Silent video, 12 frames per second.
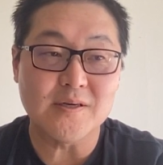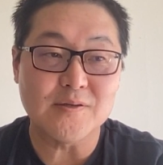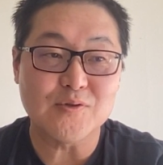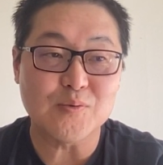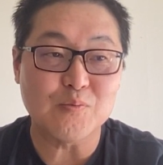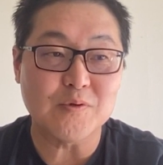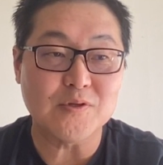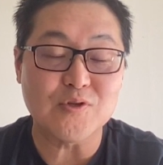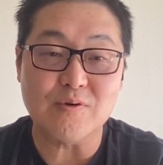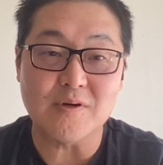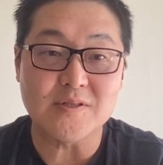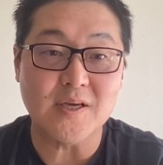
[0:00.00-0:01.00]
some really
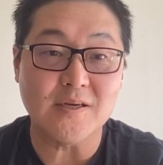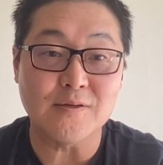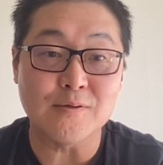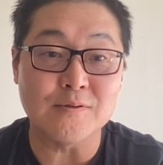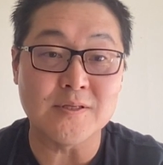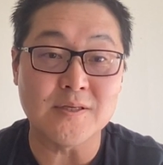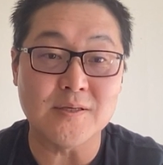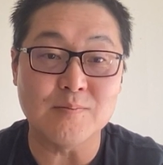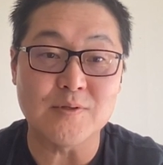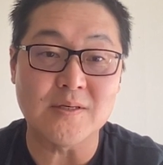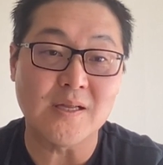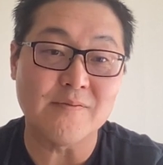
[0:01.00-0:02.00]
strong technical
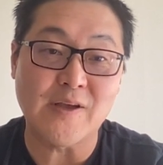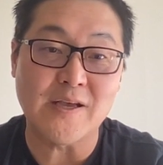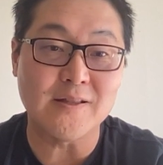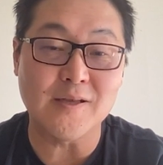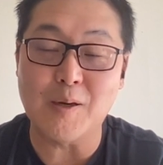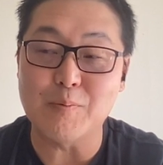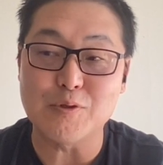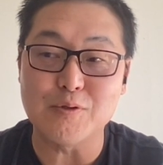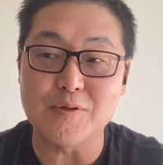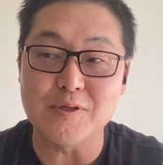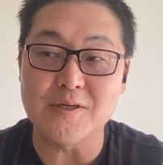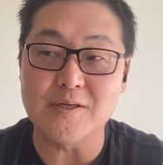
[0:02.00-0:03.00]
teams and have had the
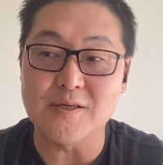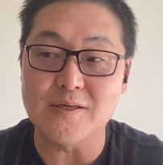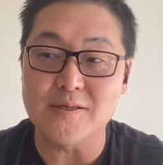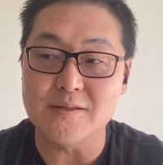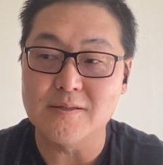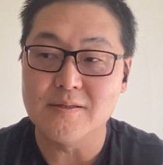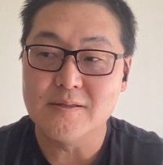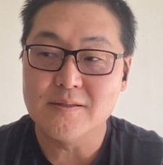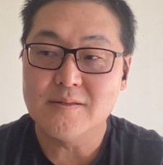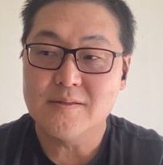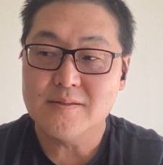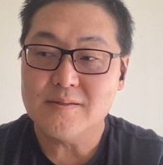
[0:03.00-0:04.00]
opportunity
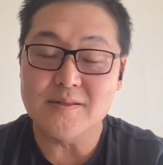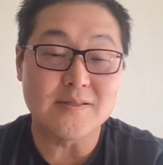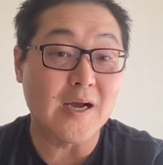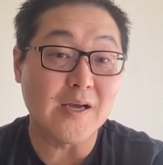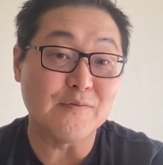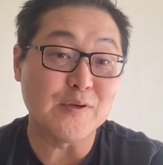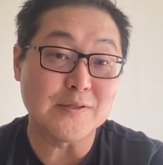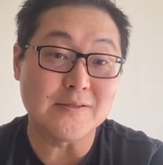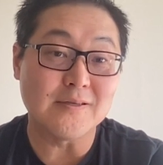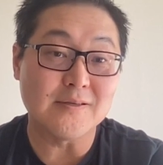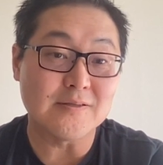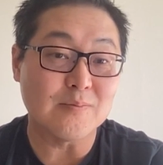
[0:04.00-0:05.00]
to dive
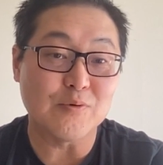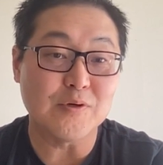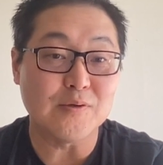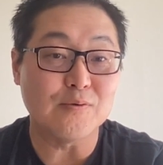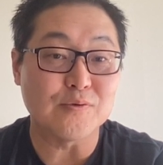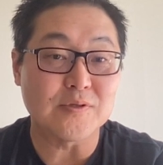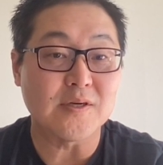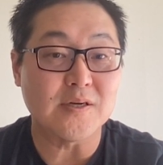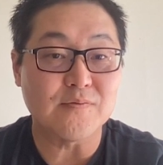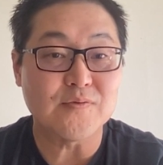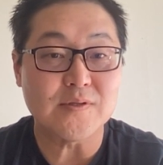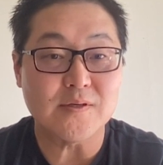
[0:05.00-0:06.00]
into some pretty cool
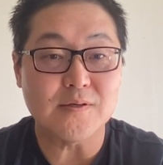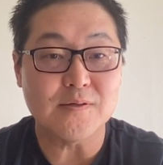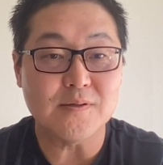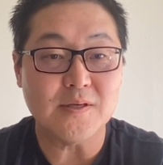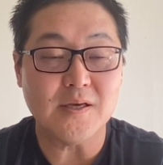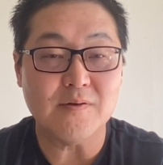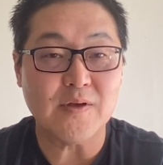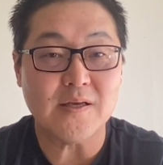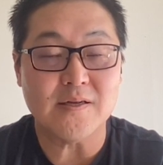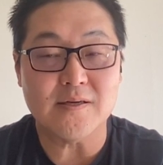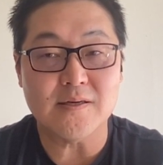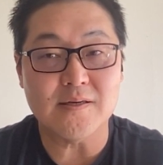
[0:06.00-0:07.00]
stuff. So yeah,
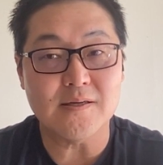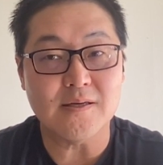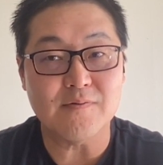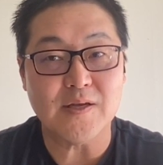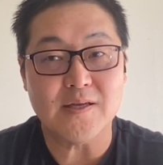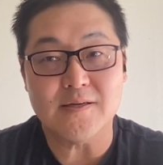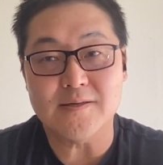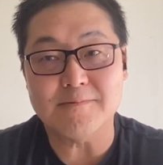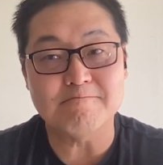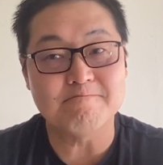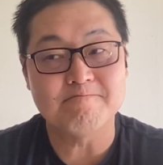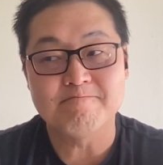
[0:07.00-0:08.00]
I've had
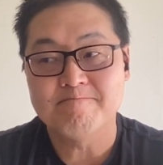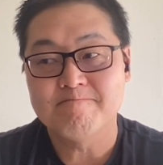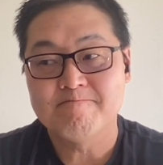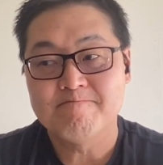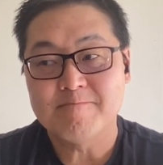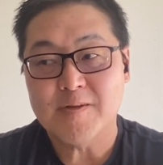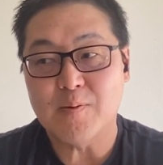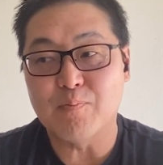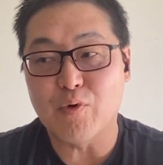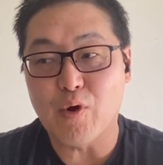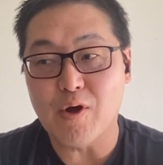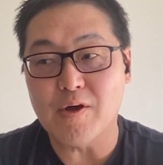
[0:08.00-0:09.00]
a
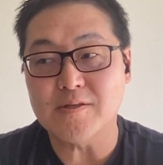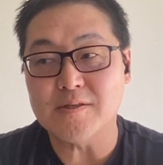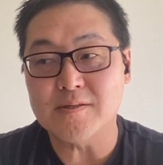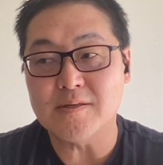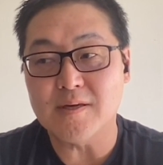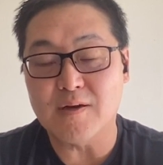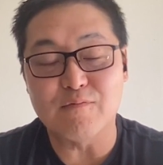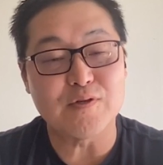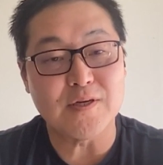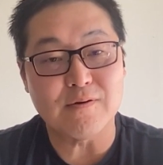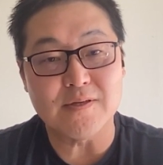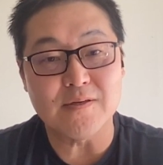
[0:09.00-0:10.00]
broad coverage
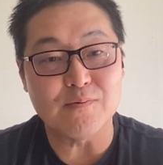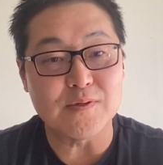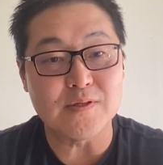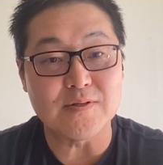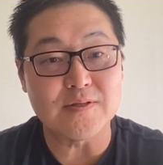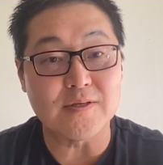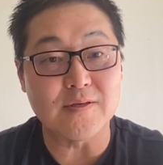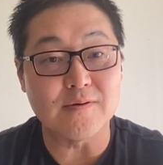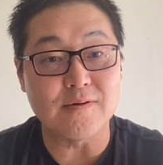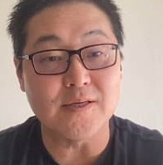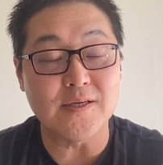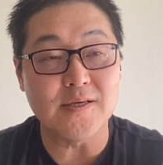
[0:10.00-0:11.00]
area within
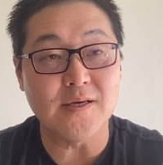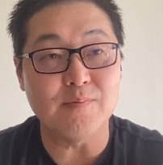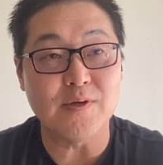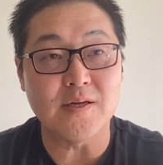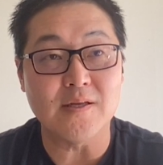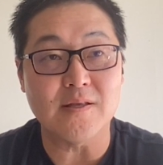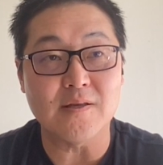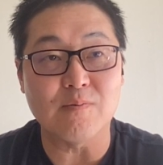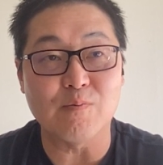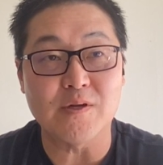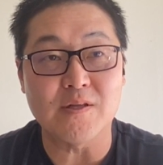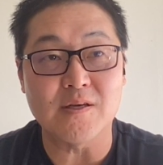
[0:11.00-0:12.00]
security. I mean, I think
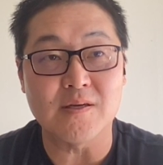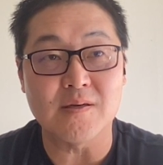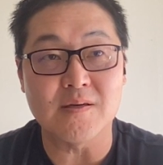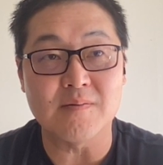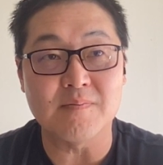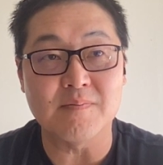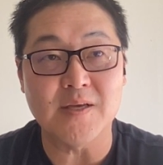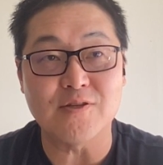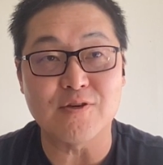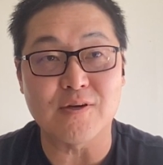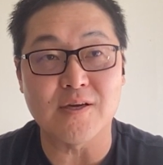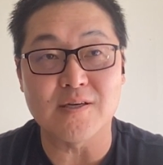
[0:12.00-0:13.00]
one of the
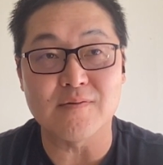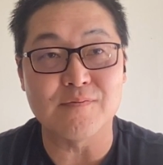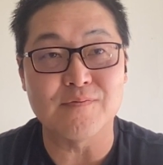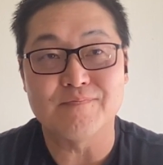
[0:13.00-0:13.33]
major kind of